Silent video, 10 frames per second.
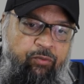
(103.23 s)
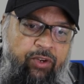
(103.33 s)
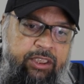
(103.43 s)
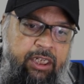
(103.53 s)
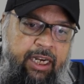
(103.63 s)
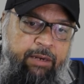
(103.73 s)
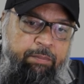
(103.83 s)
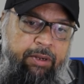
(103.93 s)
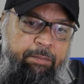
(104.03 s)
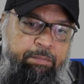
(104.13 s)
first
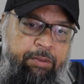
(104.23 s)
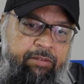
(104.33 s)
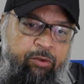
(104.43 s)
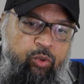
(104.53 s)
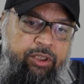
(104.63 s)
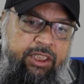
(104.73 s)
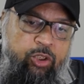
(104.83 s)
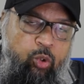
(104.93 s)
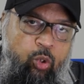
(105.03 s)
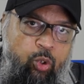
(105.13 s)
let me preview
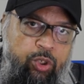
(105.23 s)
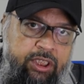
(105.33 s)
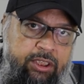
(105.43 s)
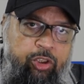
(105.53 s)
this course,